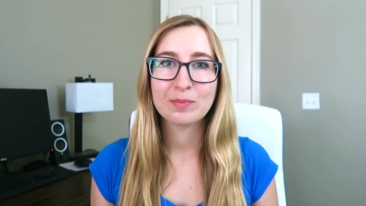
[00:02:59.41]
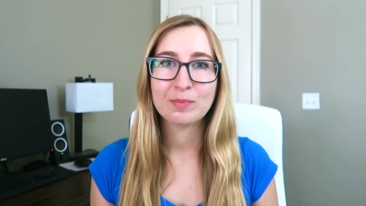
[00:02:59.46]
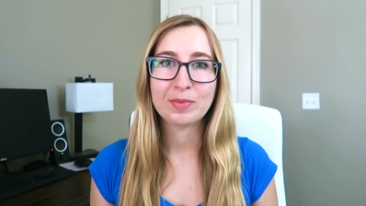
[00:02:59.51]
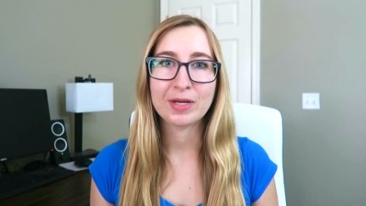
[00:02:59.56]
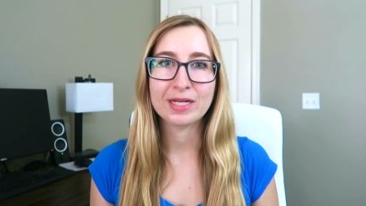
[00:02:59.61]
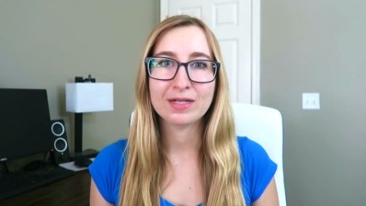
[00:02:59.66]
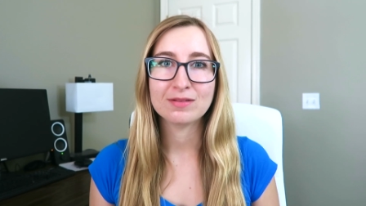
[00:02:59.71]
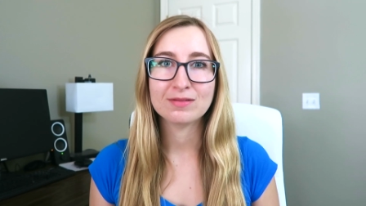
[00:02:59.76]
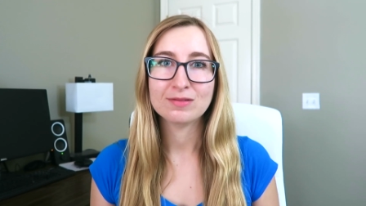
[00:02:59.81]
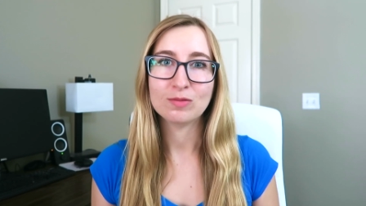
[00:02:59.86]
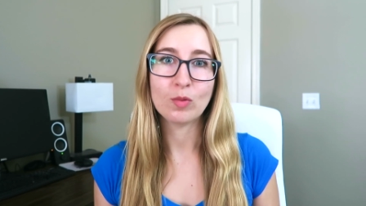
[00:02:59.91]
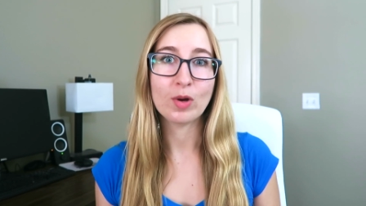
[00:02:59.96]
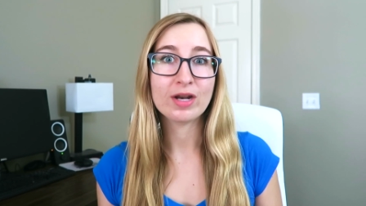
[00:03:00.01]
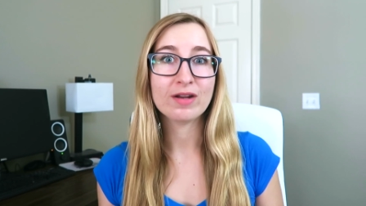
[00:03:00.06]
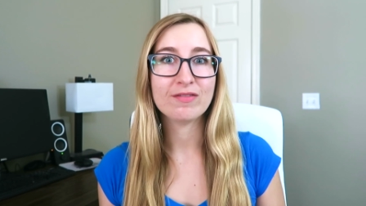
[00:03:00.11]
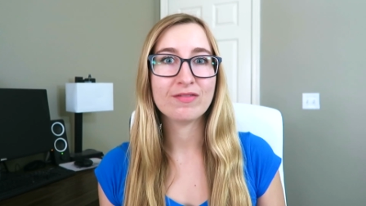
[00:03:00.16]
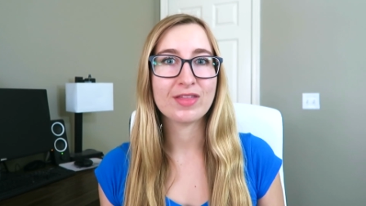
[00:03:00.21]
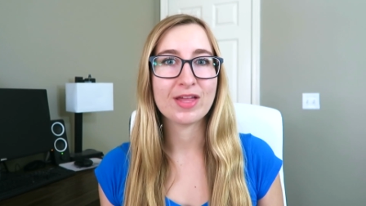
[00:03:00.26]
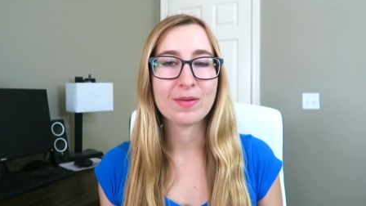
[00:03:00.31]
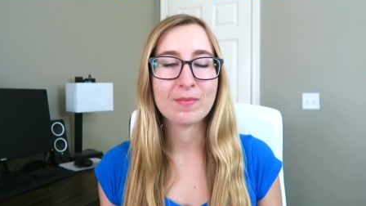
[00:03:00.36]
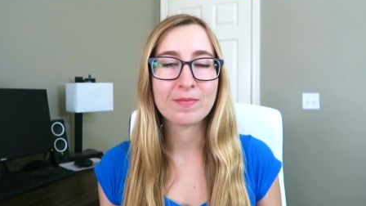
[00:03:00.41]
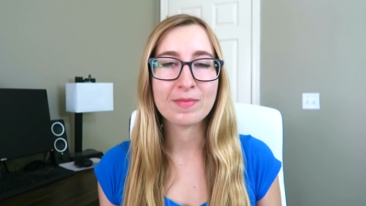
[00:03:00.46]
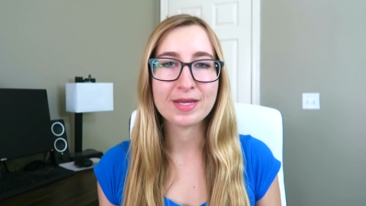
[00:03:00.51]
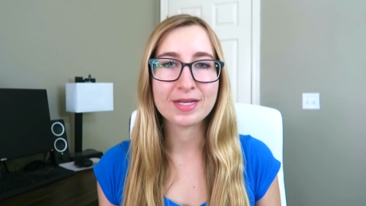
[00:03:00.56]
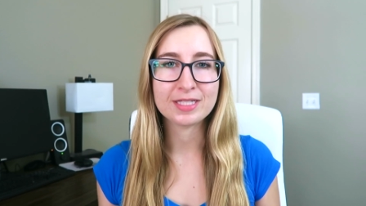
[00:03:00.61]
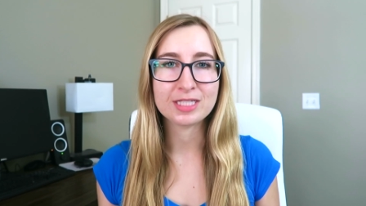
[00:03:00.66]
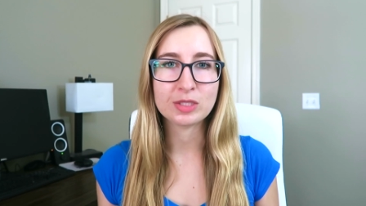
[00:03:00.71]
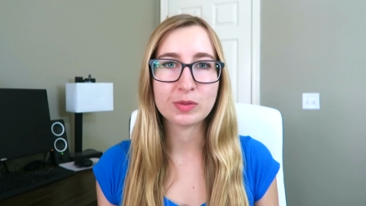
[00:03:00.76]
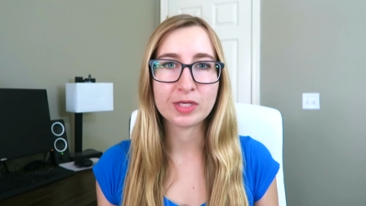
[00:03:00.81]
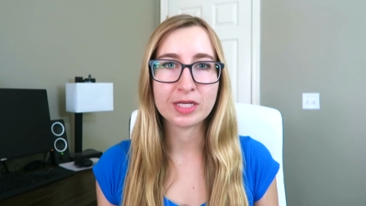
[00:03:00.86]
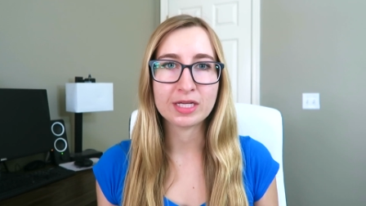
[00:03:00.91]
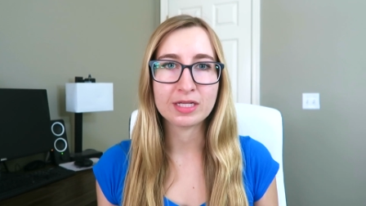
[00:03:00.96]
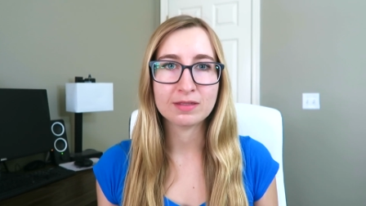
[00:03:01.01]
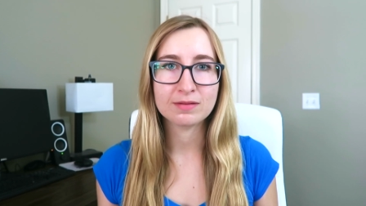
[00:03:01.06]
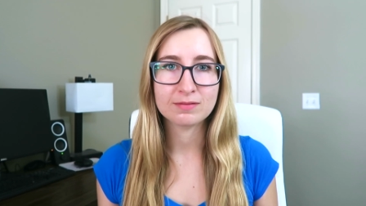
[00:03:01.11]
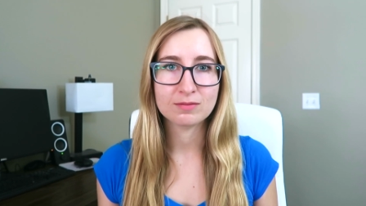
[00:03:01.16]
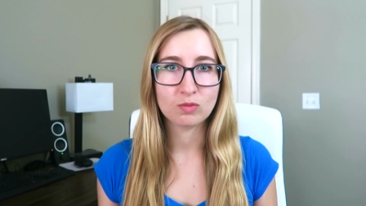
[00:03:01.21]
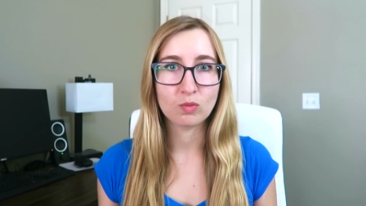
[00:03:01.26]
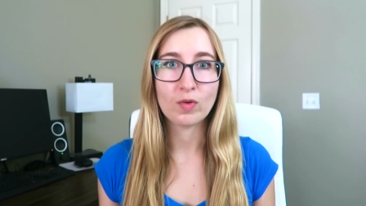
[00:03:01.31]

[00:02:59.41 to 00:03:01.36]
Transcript: but one of them makes you eat